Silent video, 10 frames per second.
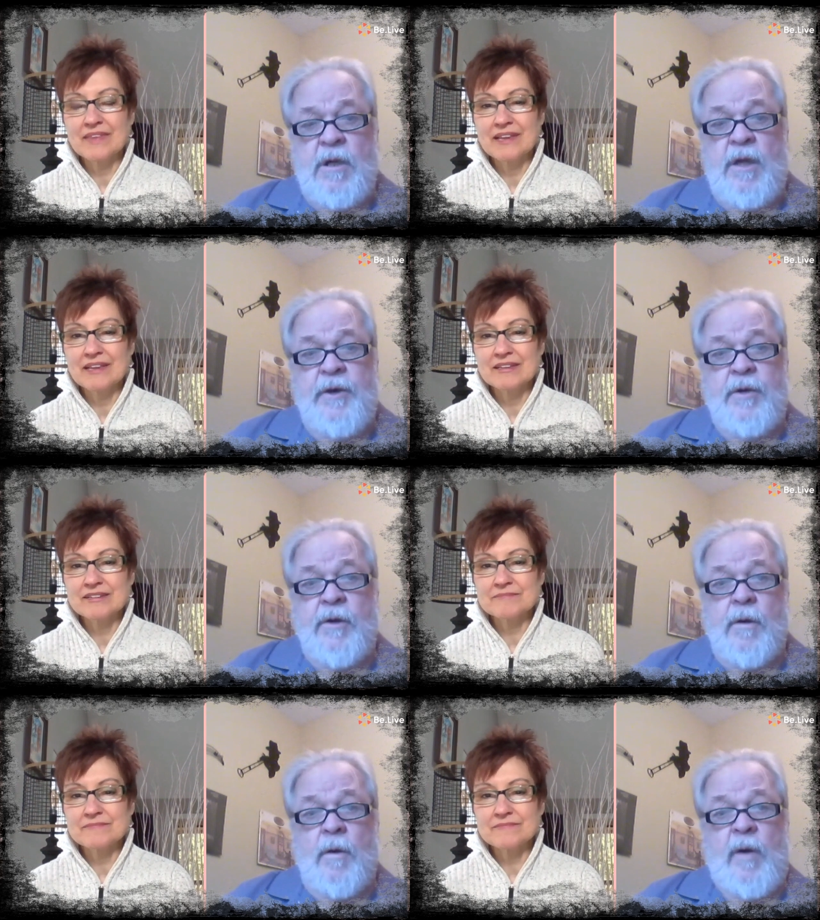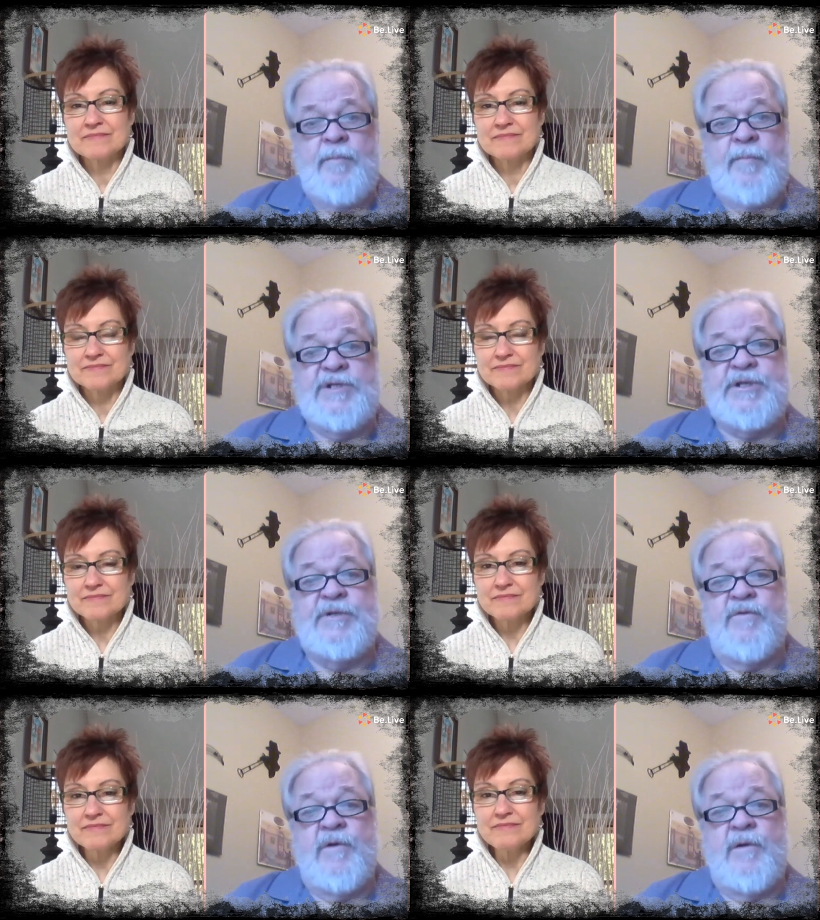Speaker 1: a young girl went
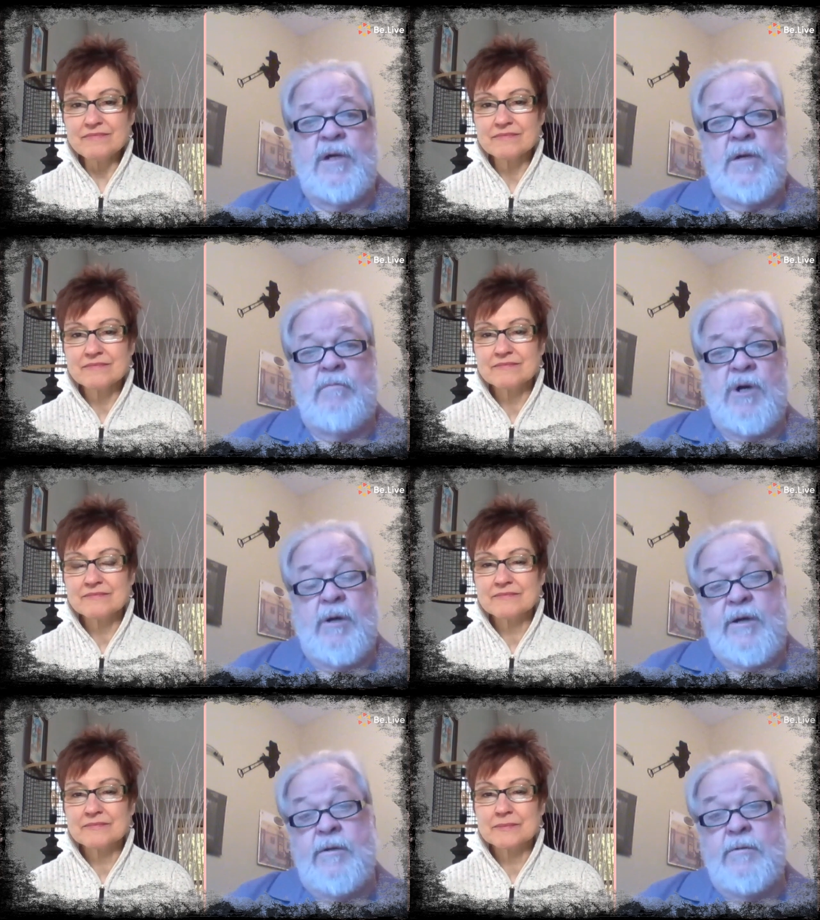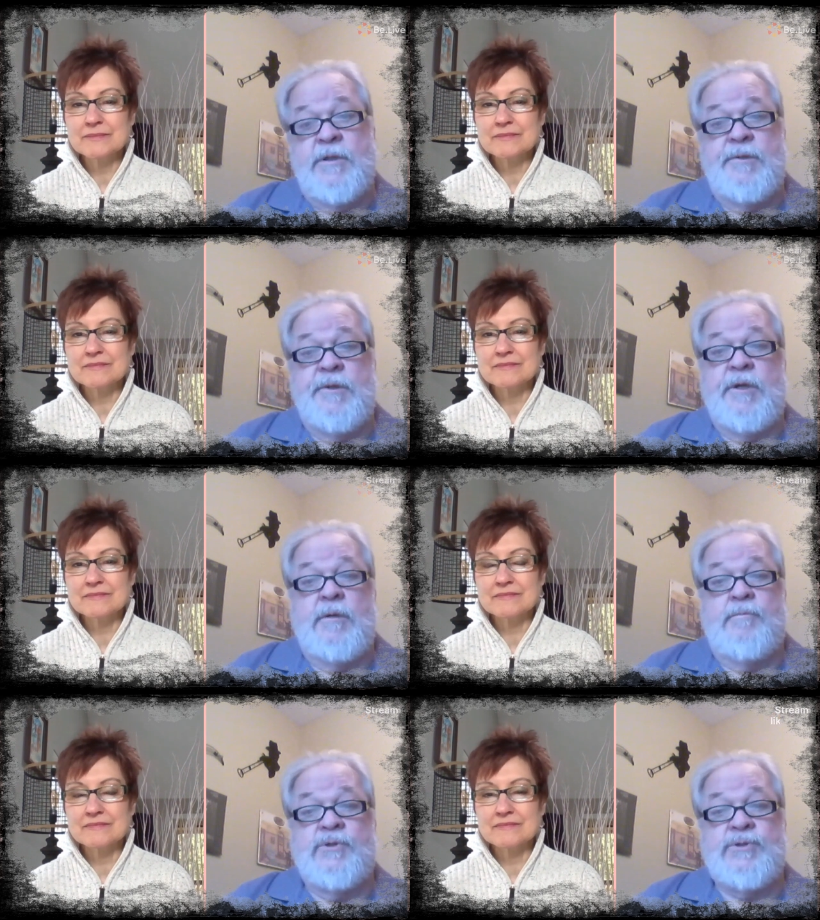missing from a uh, barrio in uh,
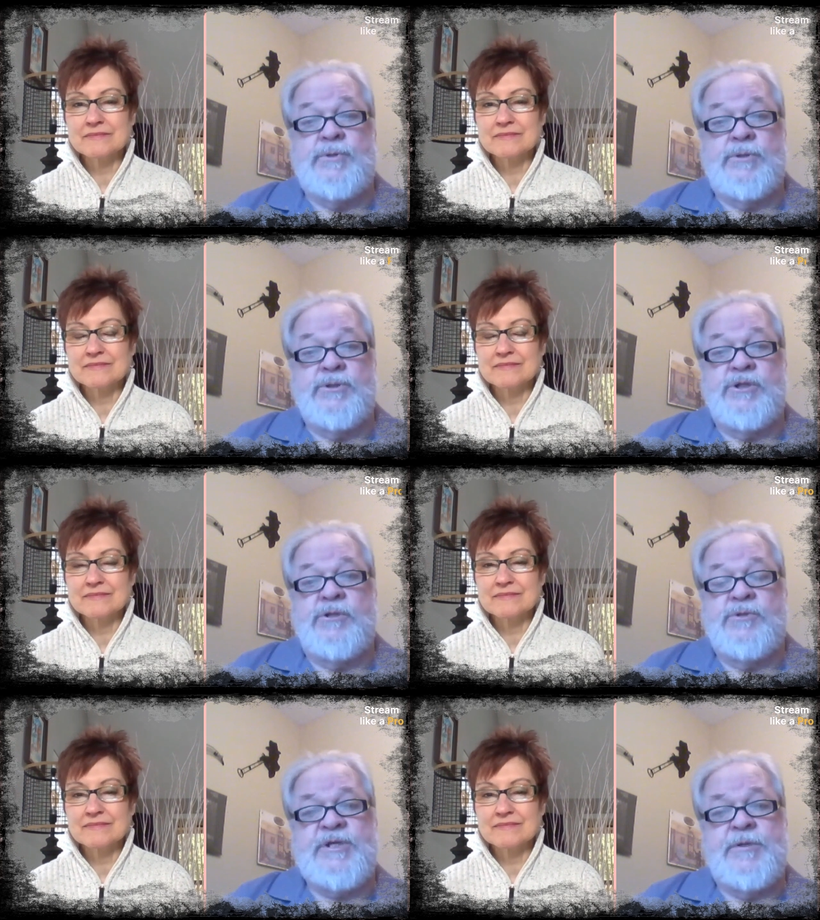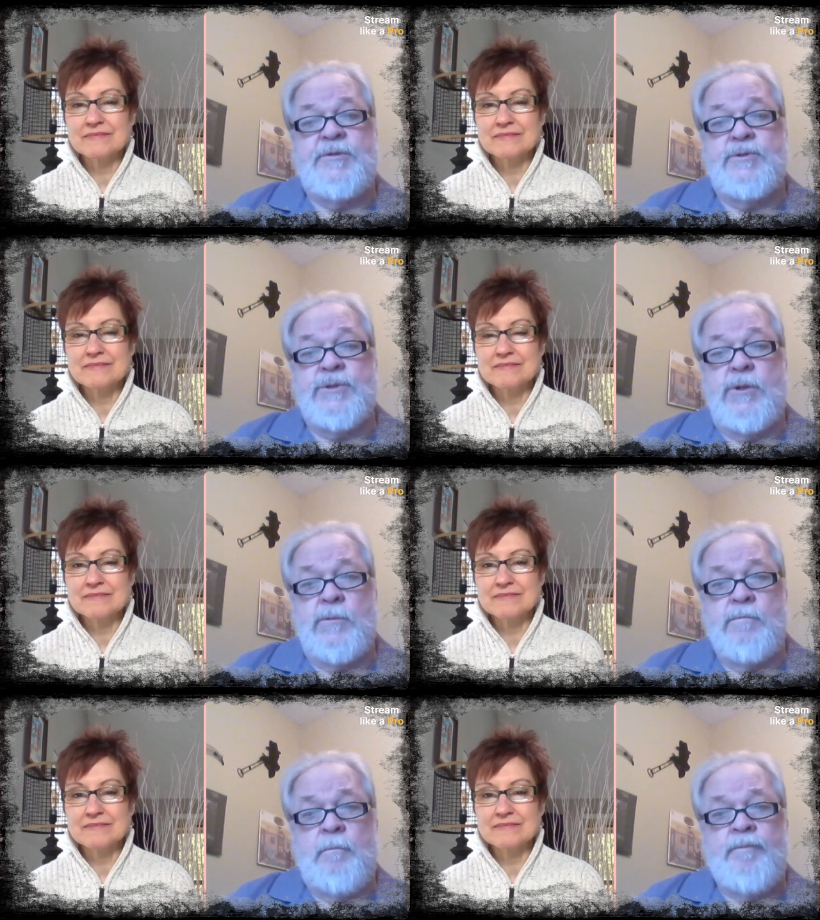She's 10 years
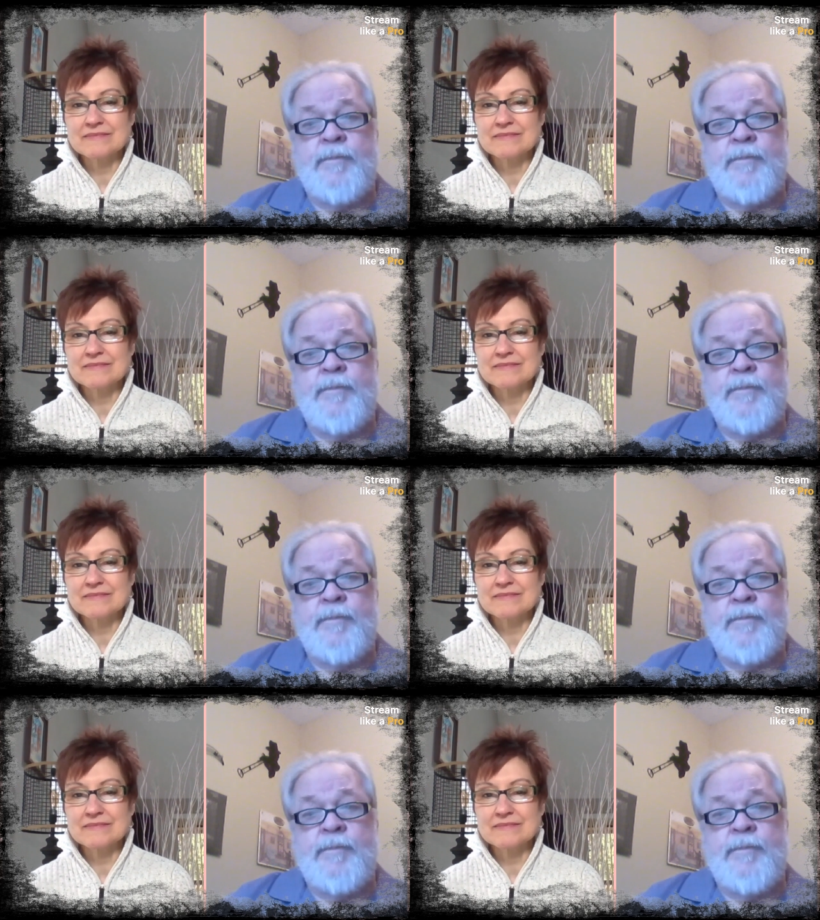old.